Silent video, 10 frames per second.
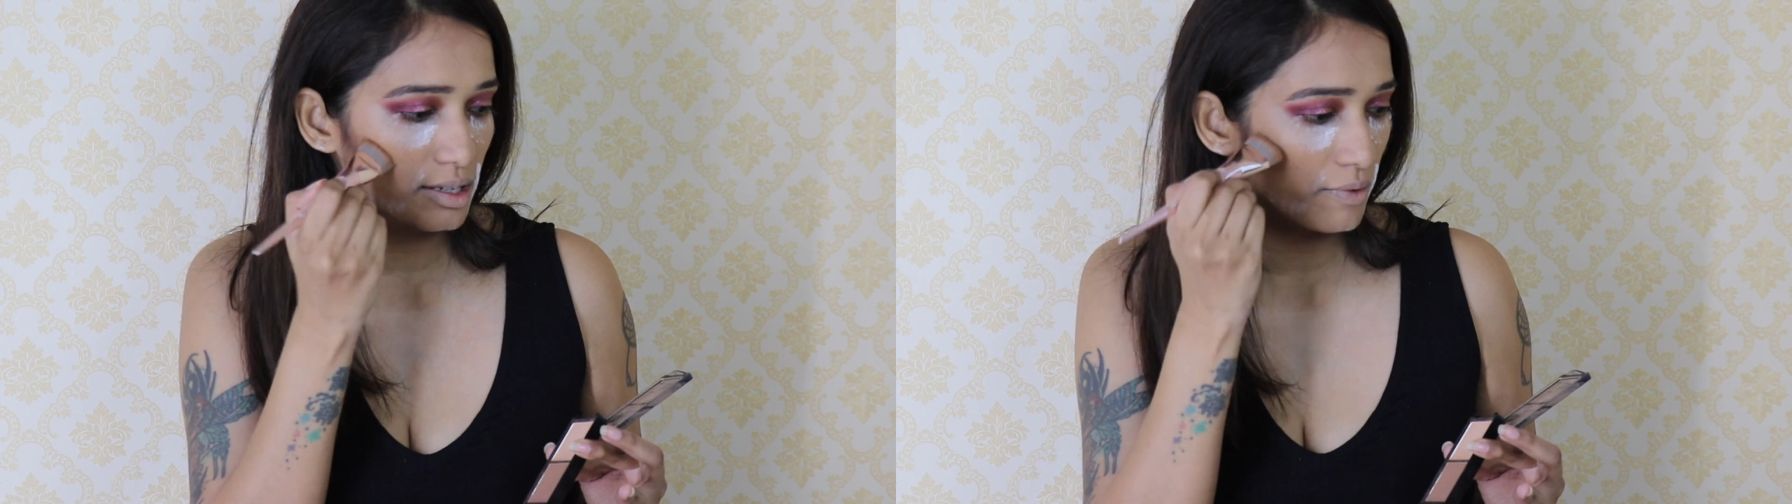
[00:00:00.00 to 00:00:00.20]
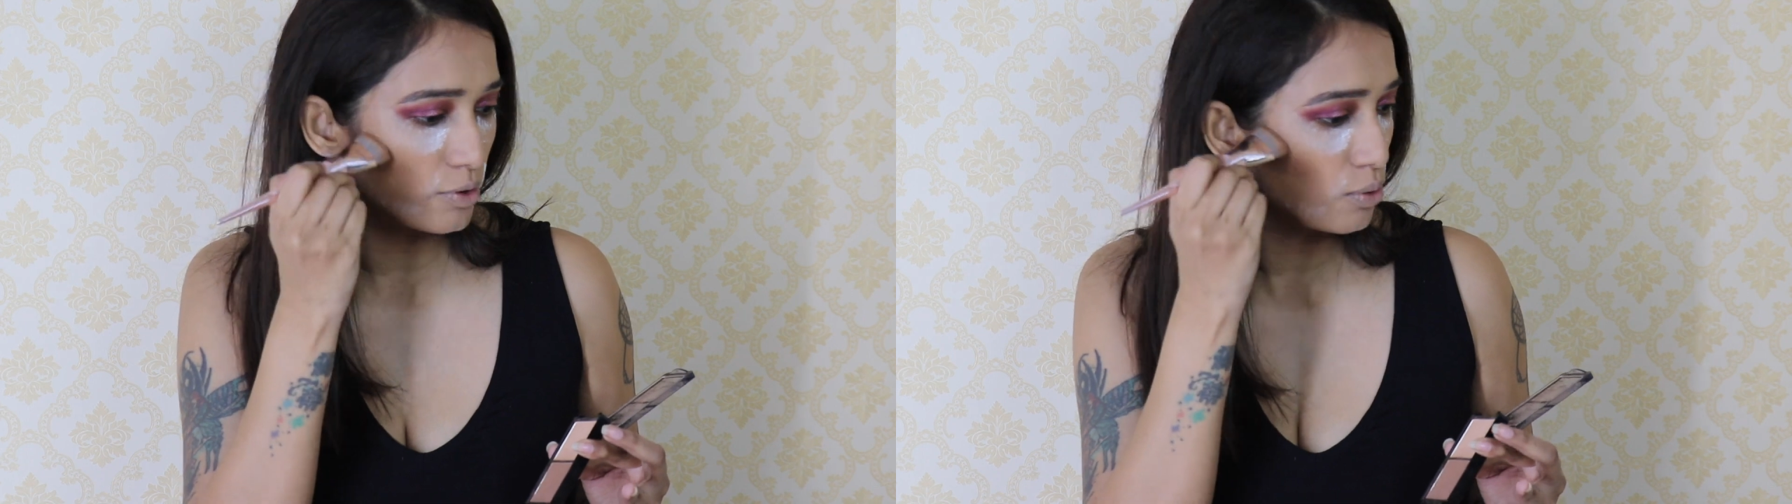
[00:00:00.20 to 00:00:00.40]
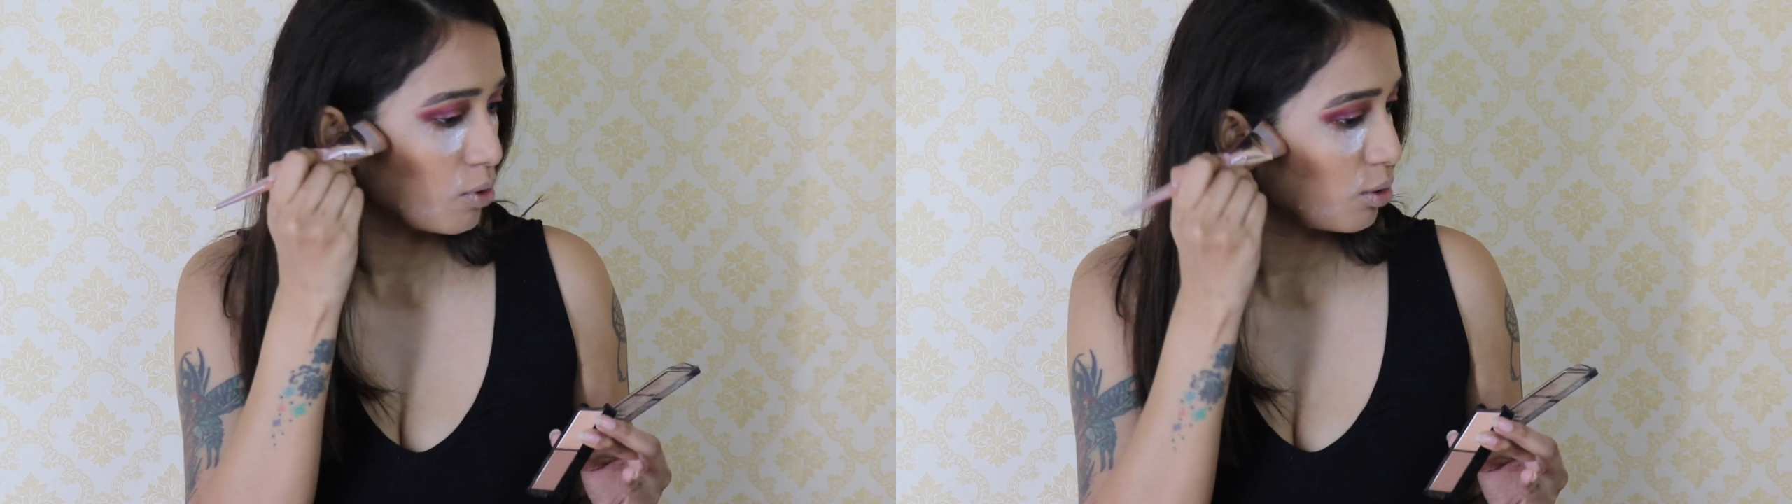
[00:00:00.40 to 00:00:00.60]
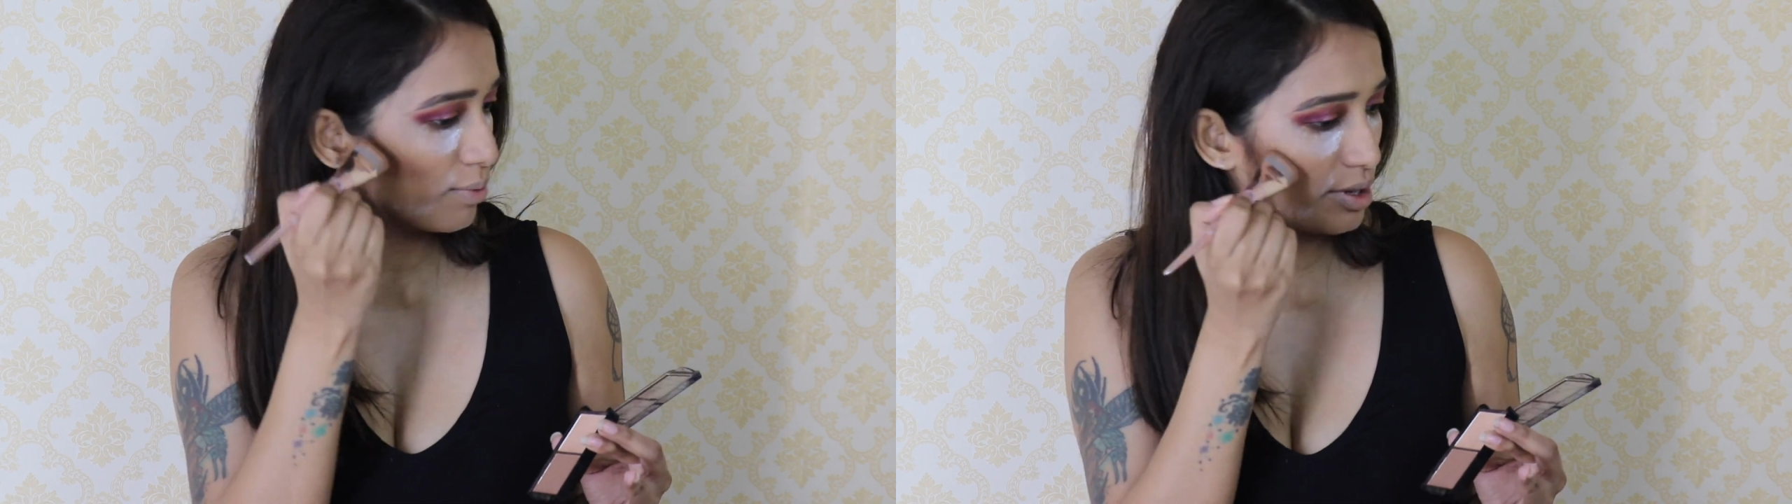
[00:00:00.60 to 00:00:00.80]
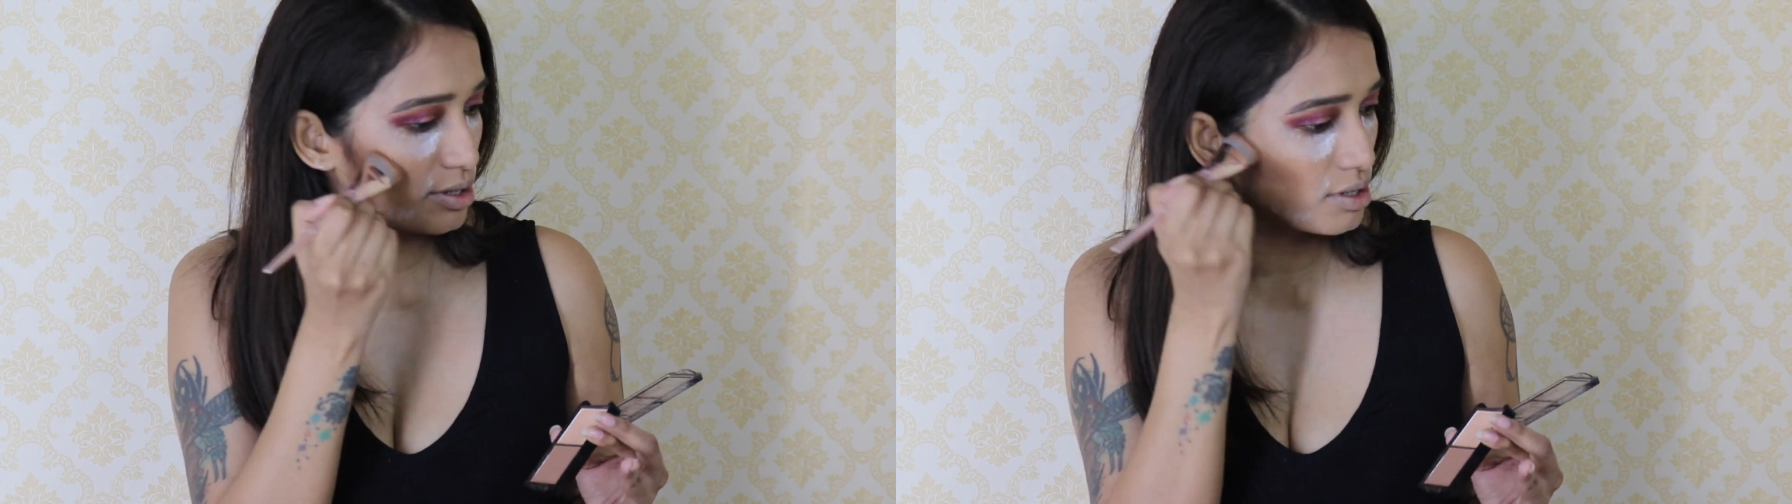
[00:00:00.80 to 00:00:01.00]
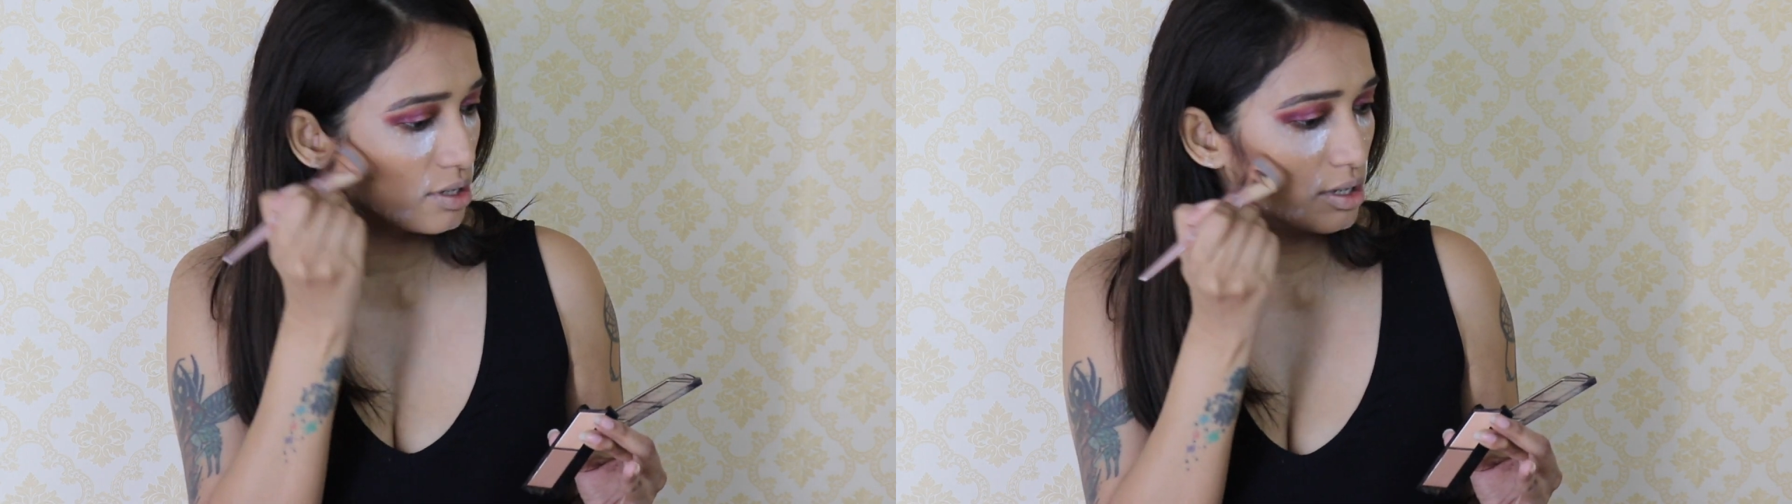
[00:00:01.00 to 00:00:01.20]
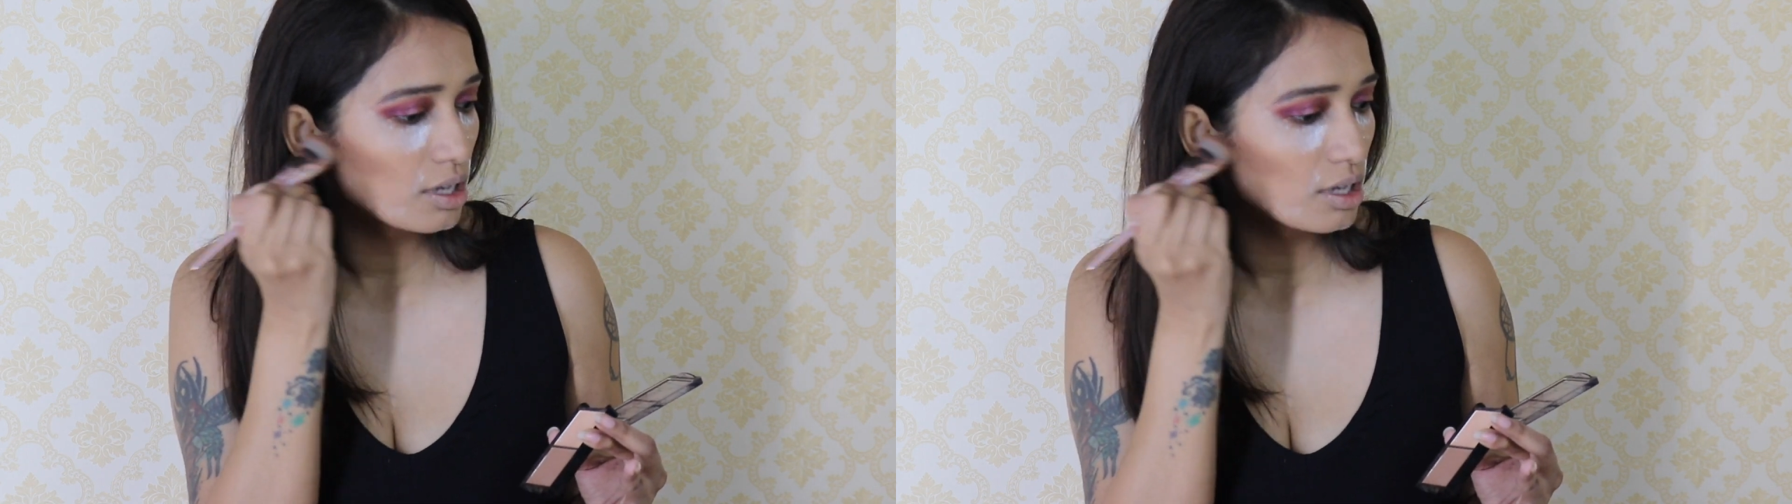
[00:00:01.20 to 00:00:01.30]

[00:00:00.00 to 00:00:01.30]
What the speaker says: if you always